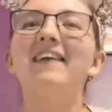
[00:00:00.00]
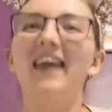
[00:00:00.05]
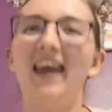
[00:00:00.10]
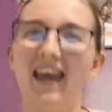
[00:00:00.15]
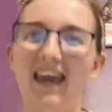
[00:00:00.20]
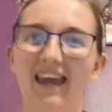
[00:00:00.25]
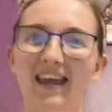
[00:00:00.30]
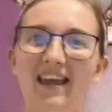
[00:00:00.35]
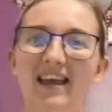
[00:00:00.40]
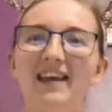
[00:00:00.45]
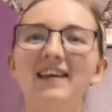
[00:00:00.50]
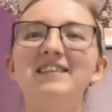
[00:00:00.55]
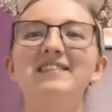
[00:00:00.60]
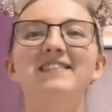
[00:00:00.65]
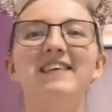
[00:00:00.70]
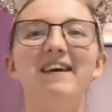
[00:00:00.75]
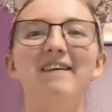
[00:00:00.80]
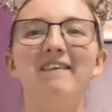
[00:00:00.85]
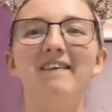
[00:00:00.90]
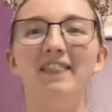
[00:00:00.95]
Okay,
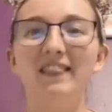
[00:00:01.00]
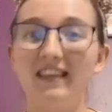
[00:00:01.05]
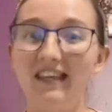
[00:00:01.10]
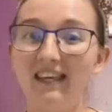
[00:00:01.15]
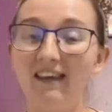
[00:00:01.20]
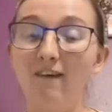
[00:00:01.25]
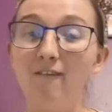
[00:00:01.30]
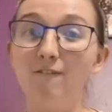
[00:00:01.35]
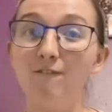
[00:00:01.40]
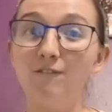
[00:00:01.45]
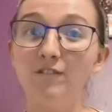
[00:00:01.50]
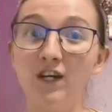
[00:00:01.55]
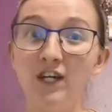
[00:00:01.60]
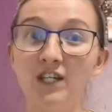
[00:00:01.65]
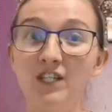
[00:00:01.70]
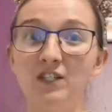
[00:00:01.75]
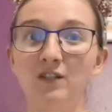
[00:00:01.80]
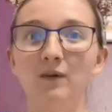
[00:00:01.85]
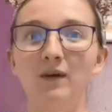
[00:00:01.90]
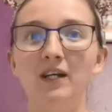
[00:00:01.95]
so the
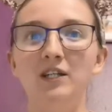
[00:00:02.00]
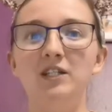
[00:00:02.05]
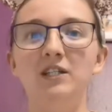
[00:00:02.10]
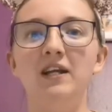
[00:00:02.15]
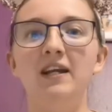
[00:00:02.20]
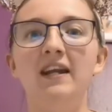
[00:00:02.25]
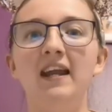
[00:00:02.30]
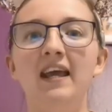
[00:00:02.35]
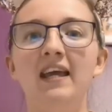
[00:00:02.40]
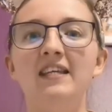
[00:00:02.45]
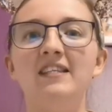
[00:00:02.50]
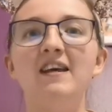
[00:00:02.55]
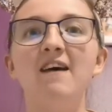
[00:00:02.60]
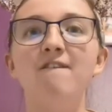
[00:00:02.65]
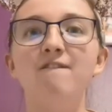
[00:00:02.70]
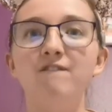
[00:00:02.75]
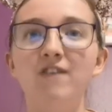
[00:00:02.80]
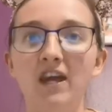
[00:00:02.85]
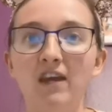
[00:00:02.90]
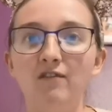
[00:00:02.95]
first question is
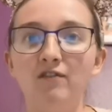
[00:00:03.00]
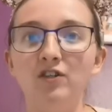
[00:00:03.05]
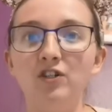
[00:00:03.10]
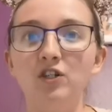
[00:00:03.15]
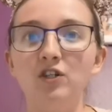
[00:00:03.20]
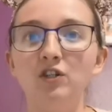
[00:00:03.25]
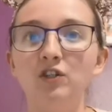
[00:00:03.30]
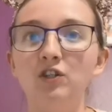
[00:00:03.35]
favourite